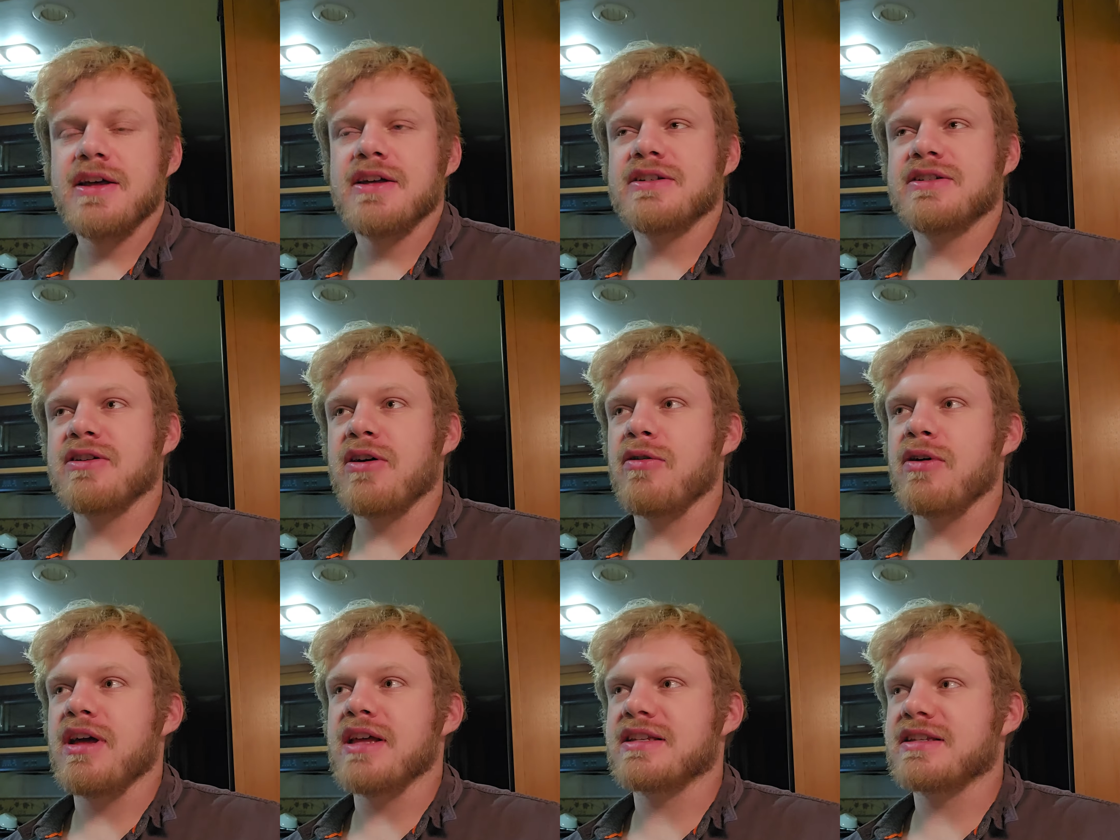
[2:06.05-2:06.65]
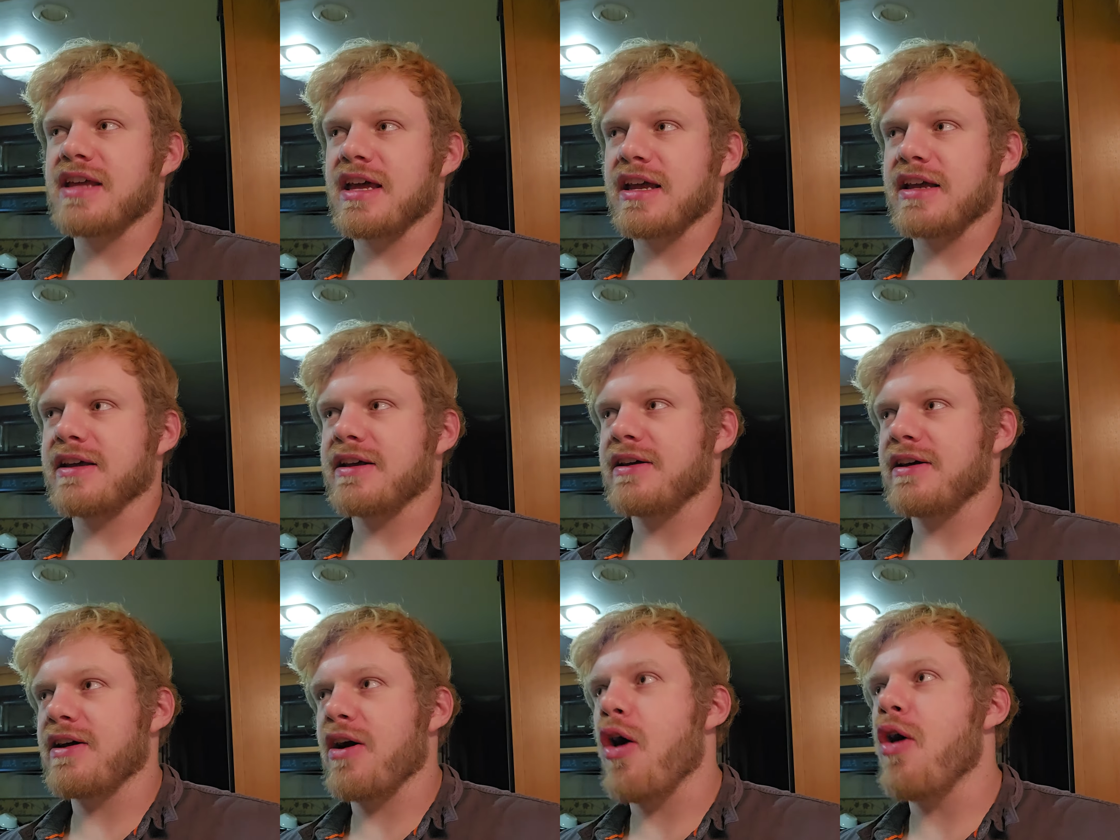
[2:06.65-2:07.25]
So it's
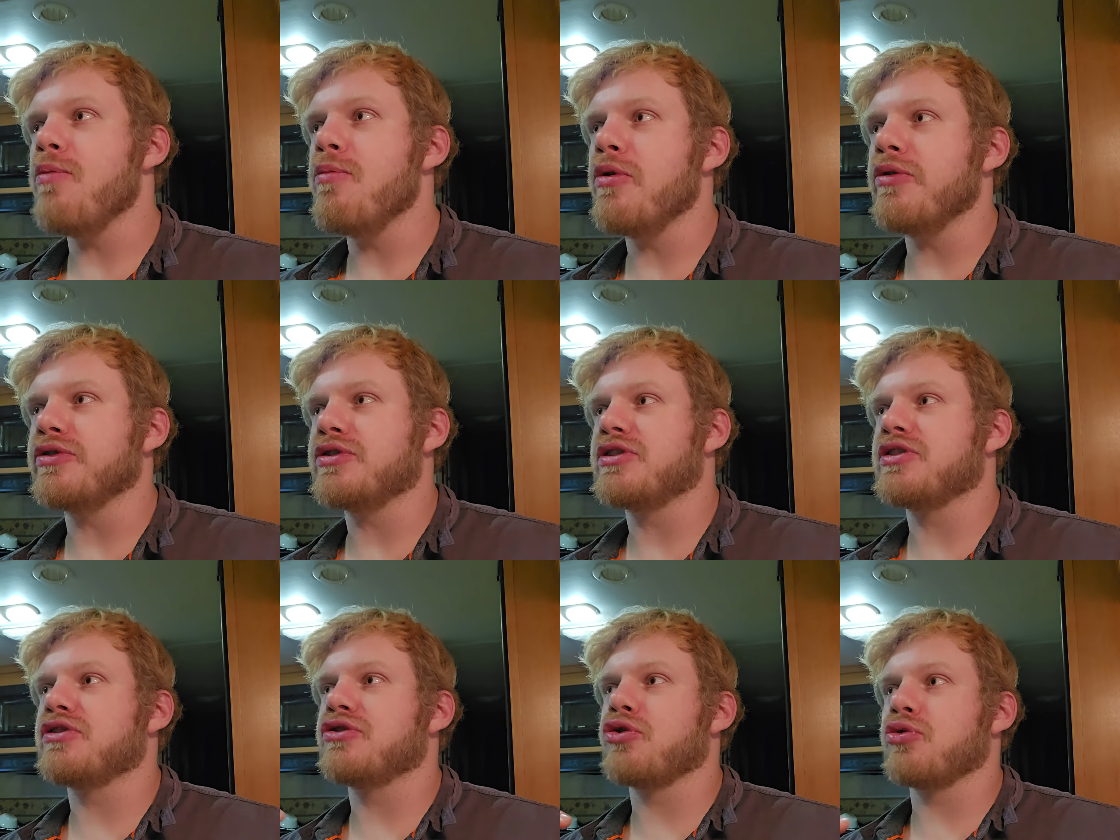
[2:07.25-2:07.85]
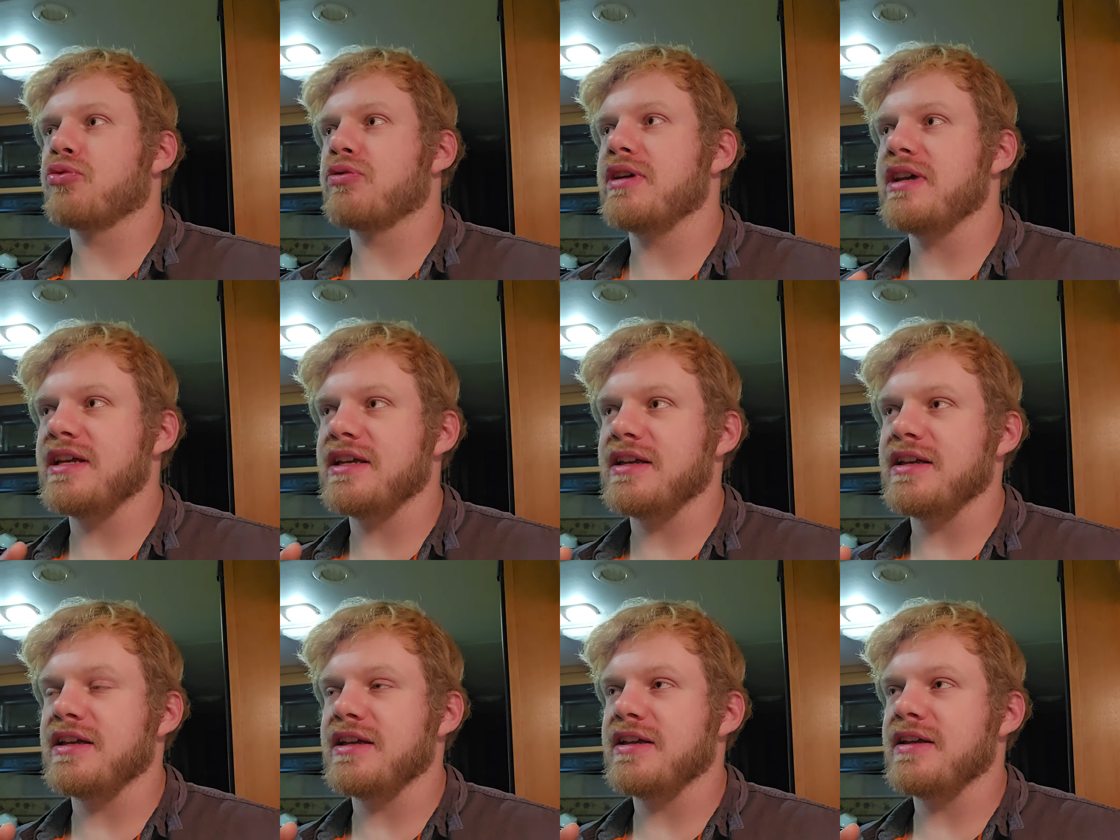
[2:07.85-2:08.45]
like almost
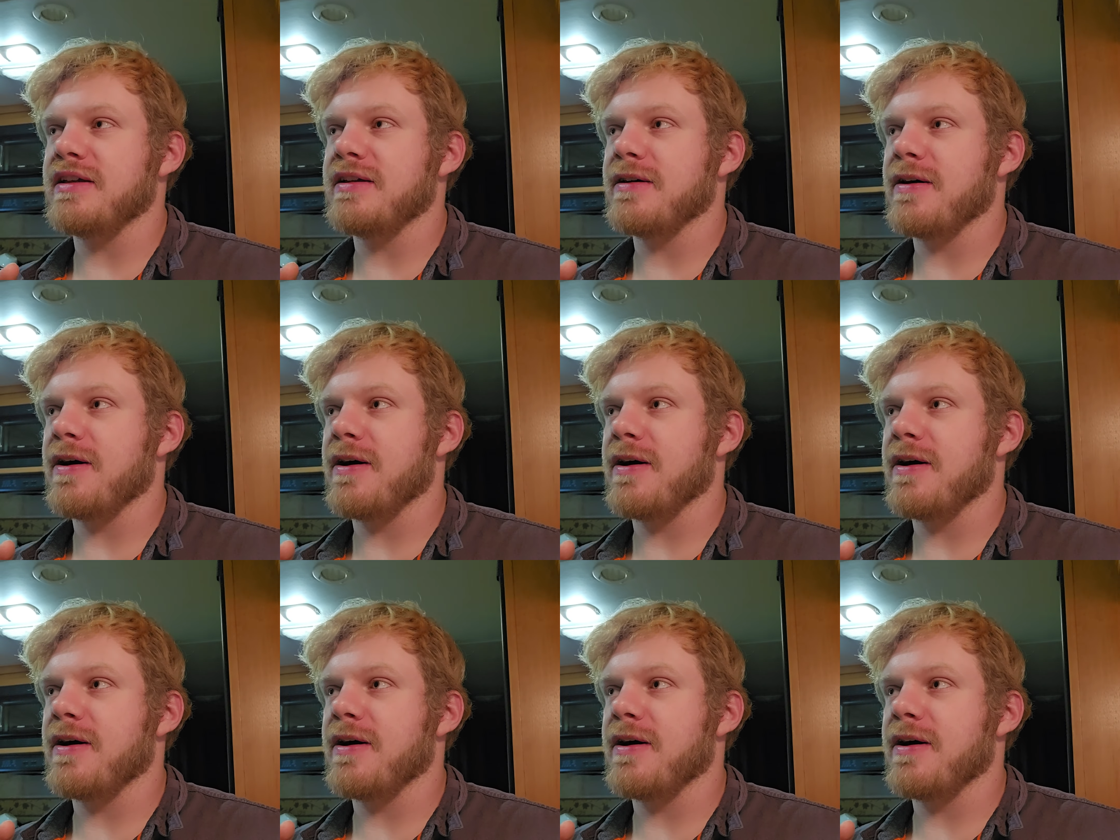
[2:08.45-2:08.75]
3